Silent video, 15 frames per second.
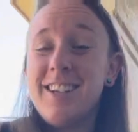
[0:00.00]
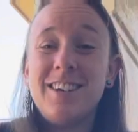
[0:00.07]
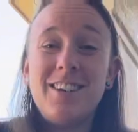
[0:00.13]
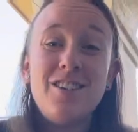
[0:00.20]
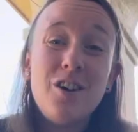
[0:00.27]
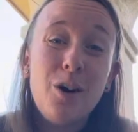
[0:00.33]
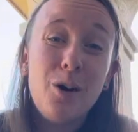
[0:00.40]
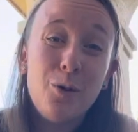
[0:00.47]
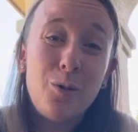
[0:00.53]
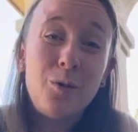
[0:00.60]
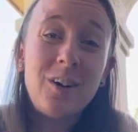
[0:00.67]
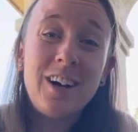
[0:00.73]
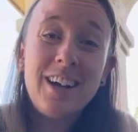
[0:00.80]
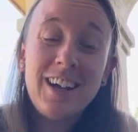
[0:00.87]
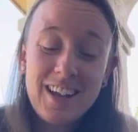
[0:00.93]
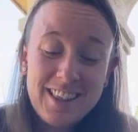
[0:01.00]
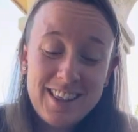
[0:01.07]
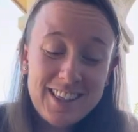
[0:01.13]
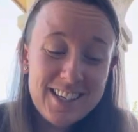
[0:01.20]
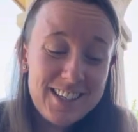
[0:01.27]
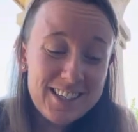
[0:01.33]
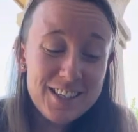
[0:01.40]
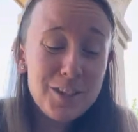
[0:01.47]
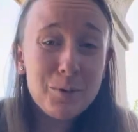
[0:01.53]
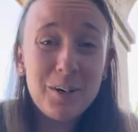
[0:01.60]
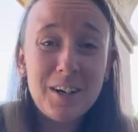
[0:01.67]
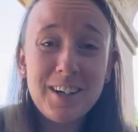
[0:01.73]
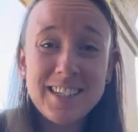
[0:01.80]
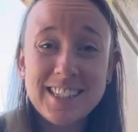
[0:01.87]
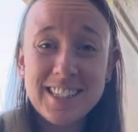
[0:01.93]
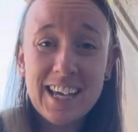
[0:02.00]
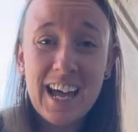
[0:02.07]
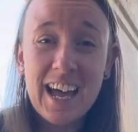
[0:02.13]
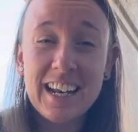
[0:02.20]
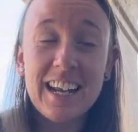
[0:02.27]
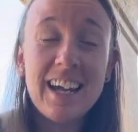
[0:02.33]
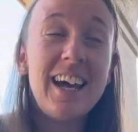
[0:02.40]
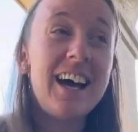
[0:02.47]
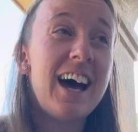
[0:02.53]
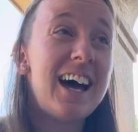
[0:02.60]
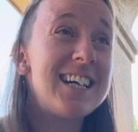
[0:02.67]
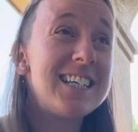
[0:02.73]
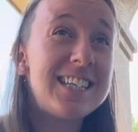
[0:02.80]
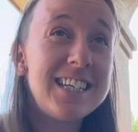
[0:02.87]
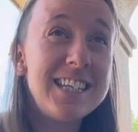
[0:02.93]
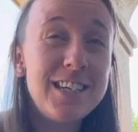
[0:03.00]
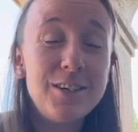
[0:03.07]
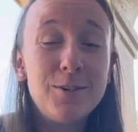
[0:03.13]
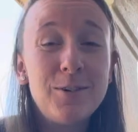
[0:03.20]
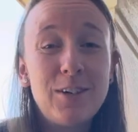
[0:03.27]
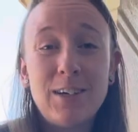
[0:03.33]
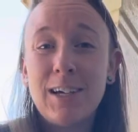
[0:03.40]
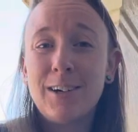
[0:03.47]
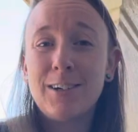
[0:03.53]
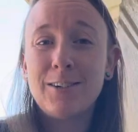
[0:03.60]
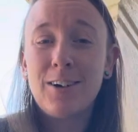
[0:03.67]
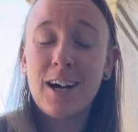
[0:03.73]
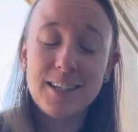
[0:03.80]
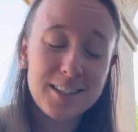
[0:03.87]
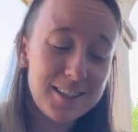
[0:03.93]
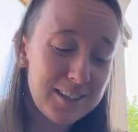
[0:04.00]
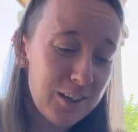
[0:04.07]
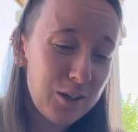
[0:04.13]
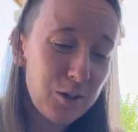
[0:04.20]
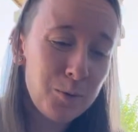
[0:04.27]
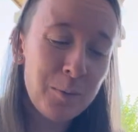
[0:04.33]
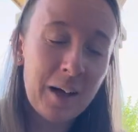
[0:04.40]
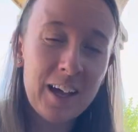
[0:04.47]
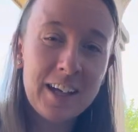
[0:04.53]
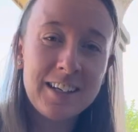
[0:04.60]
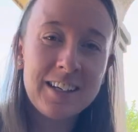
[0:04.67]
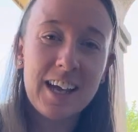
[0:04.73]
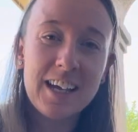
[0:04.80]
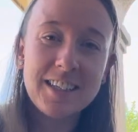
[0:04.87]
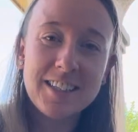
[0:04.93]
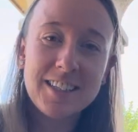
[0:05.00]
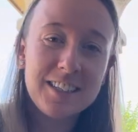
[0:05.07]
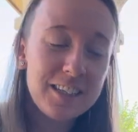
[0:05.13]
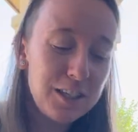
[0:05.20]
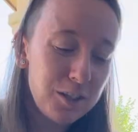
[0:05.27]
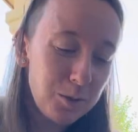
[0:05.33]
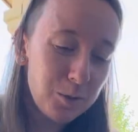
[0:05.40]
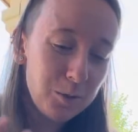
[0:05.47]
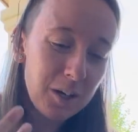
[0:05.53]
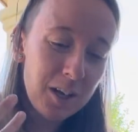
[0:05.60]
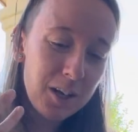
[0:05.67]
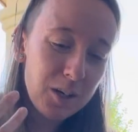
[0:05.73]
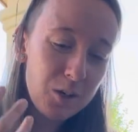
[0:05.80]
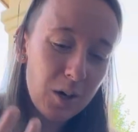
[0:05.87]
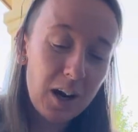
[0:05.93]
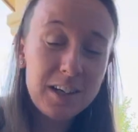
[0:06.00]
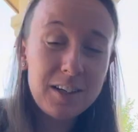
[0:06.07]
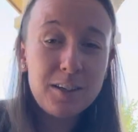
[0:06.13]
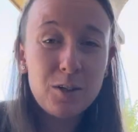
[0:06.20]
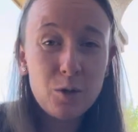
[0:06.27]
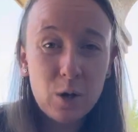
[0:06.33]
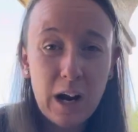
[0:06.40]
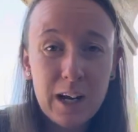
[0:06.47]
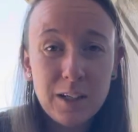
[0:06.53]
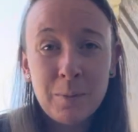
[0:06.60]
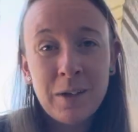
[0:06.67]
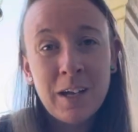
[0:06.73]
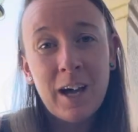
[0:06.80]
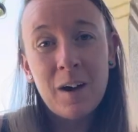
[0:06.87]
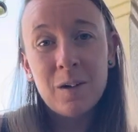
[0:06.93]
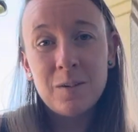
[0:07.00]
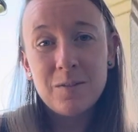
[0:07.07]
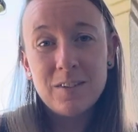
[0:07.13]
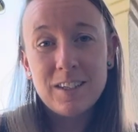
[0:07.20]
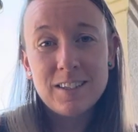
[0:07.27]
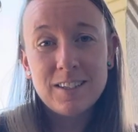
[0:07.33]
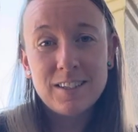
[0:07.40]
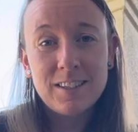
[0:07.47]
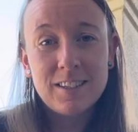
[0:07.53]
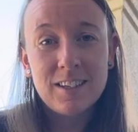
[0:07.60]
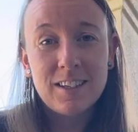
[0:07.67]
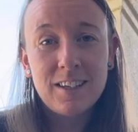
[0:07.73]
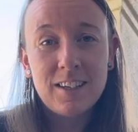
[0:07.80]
no, this is where it's at. I see you, ego. I see you, mind. I see you trying to drag me out of this.